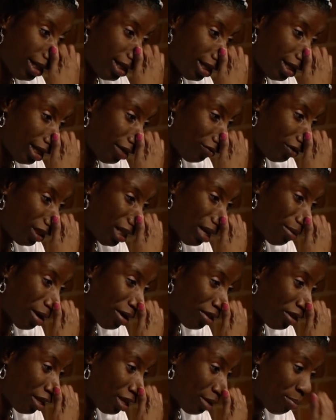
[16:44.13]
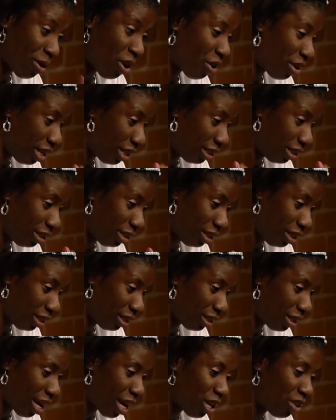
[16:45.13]
And every time I think about it,
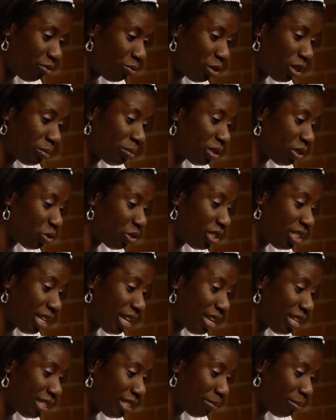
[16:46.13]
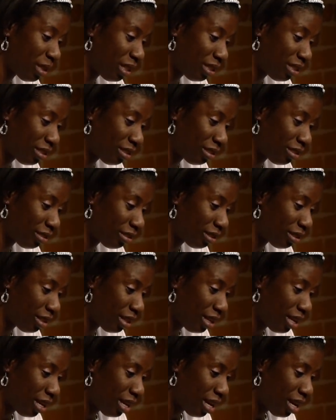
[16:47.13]
it kind of brings me to tears, but
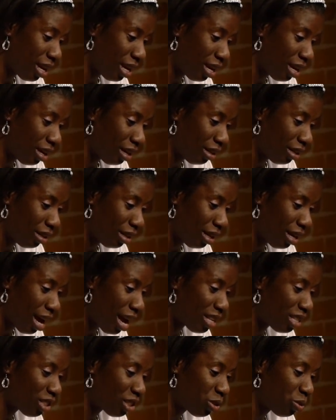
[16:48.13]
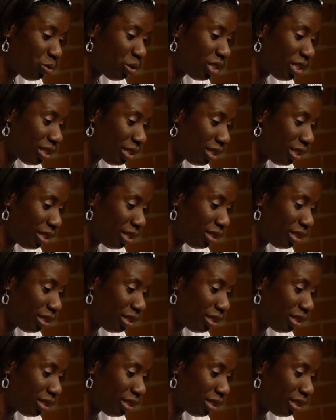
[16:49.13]
I just wrote it